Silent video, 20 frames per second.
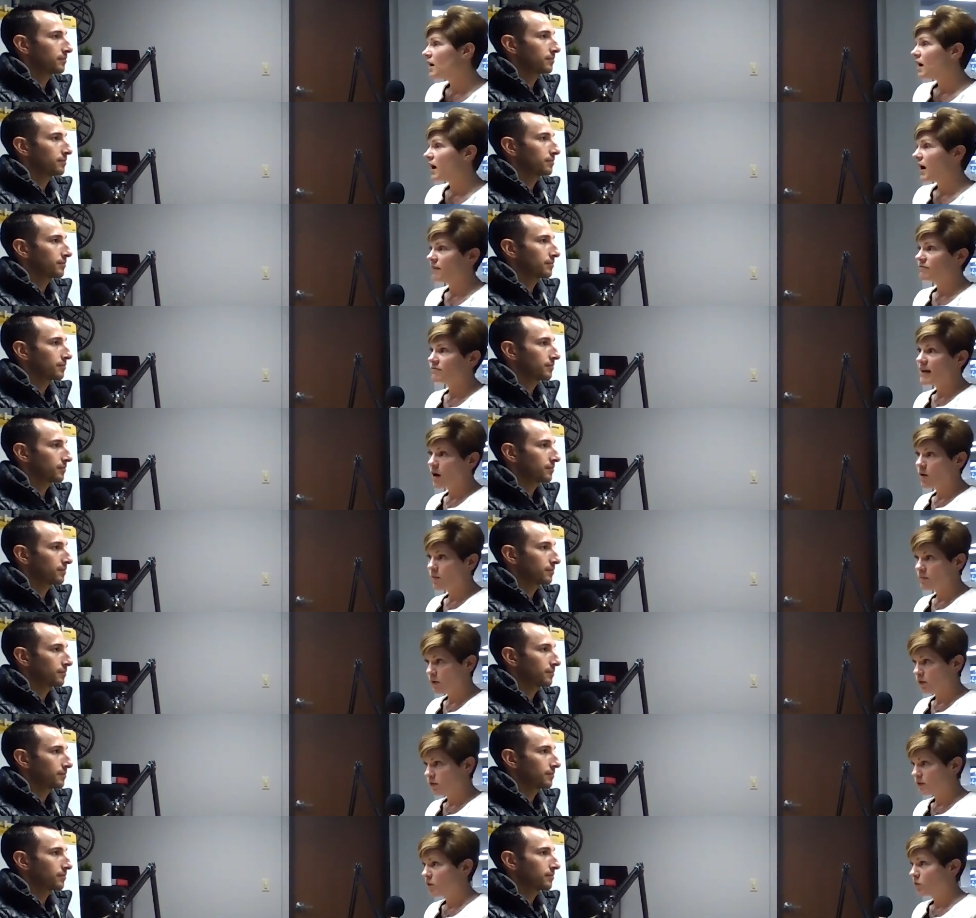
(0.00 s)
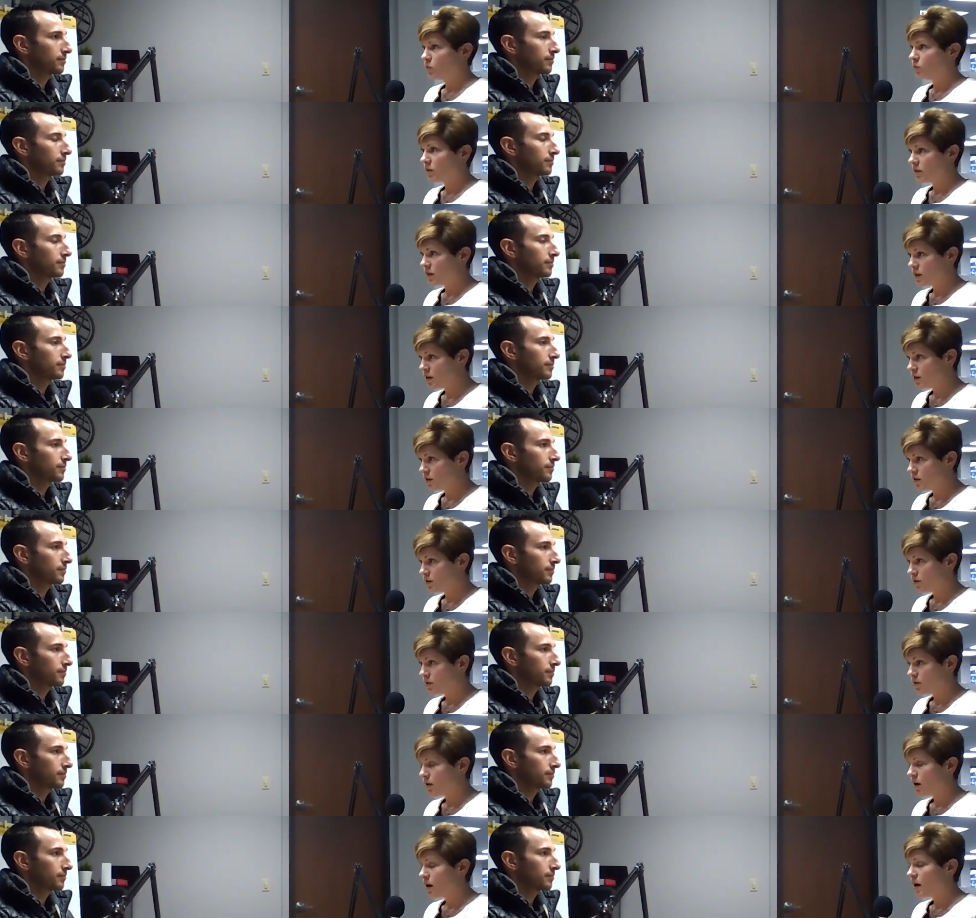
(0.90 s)
Speaker 1: I've now built it with
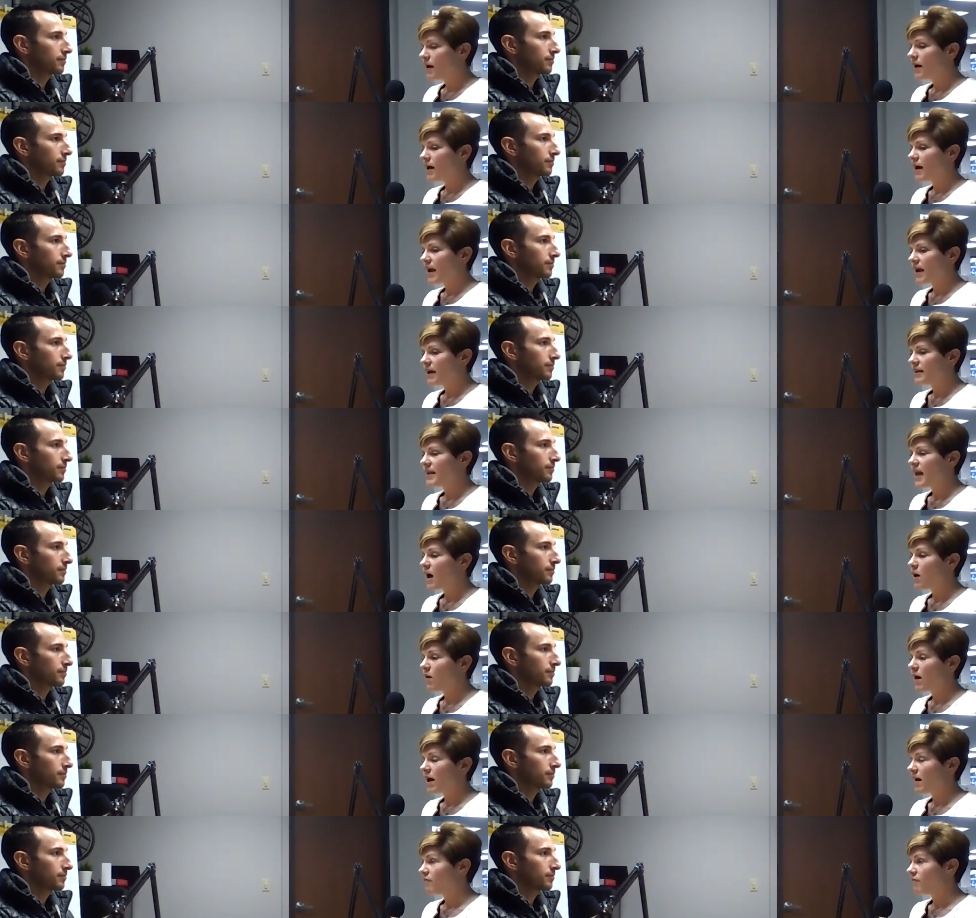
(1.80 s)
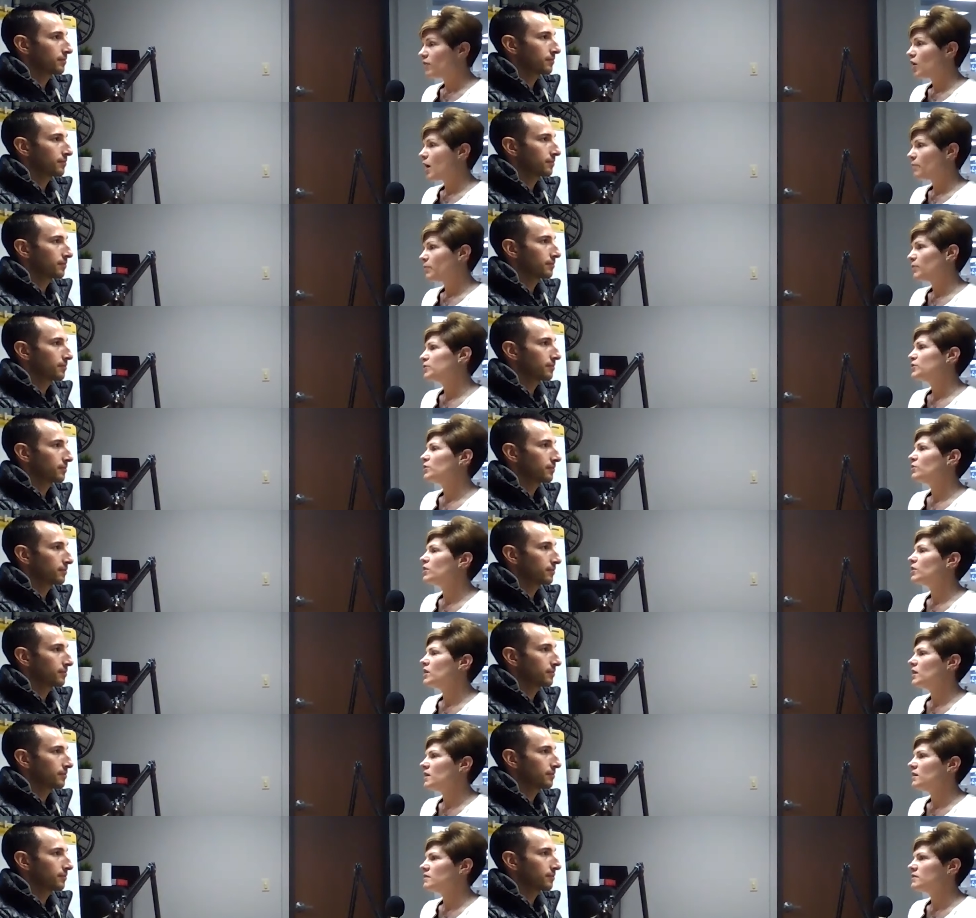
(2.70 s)
you, and now I have an
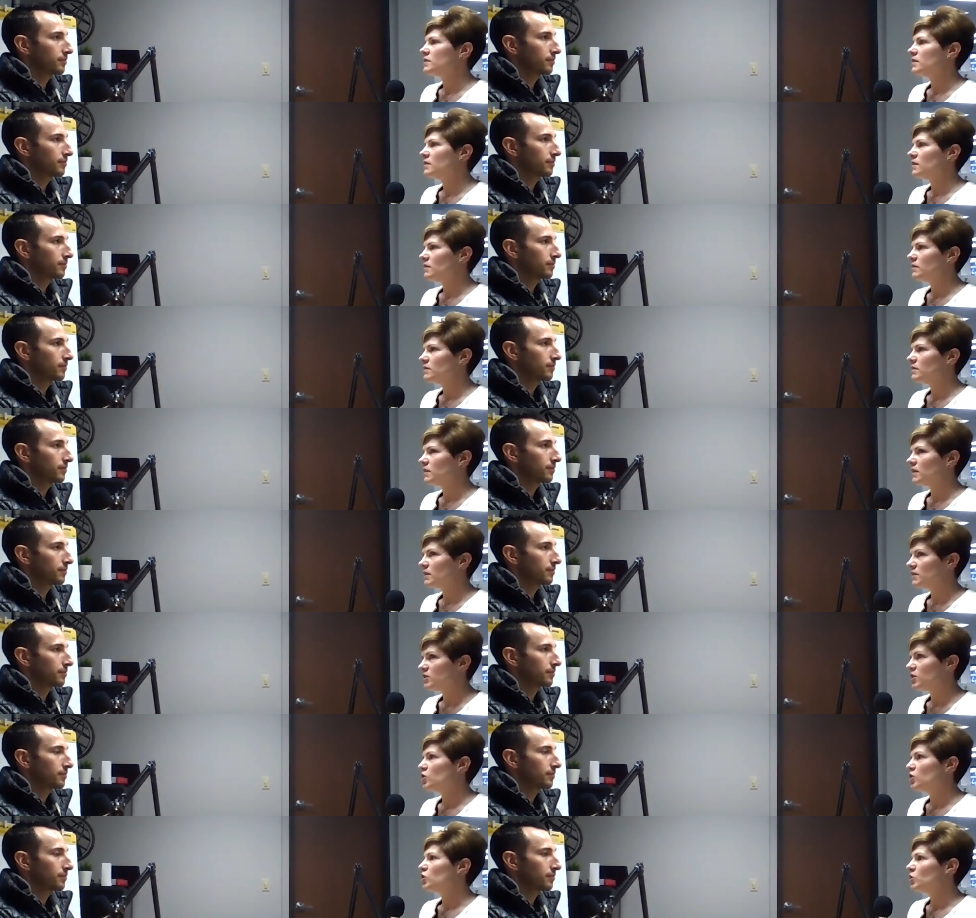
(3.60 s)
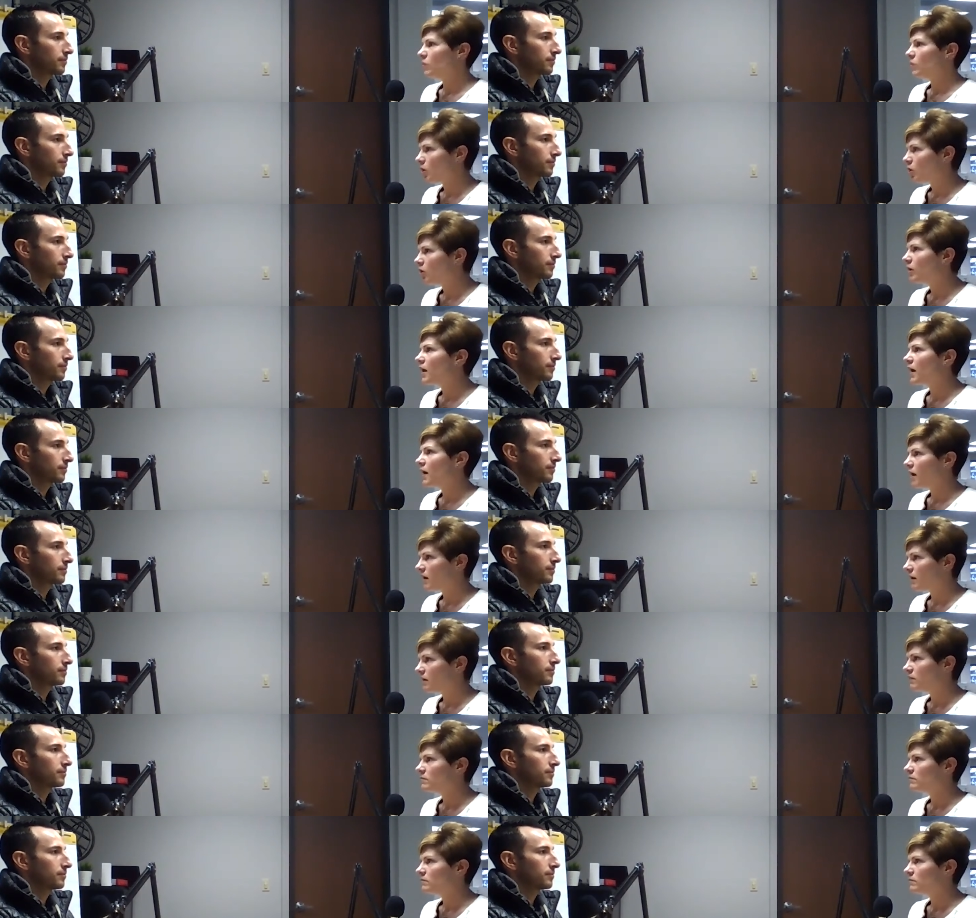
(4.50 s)
opportunity to continue earning